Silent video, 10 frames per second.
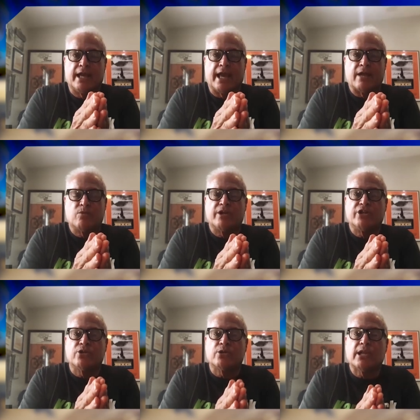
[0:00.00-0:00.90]
And when
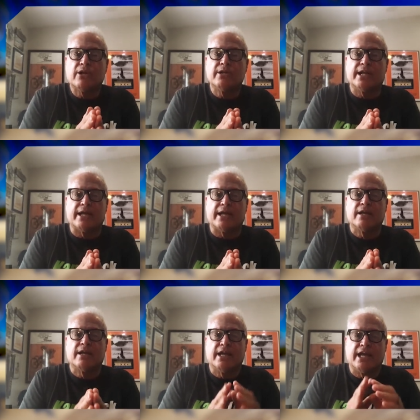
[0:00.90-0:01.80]
you're learning,
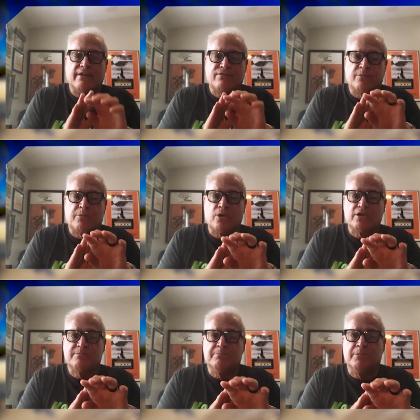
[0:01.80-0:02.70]
if the
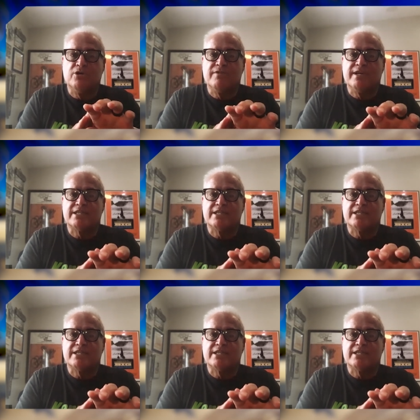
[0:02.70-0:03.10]
board's moving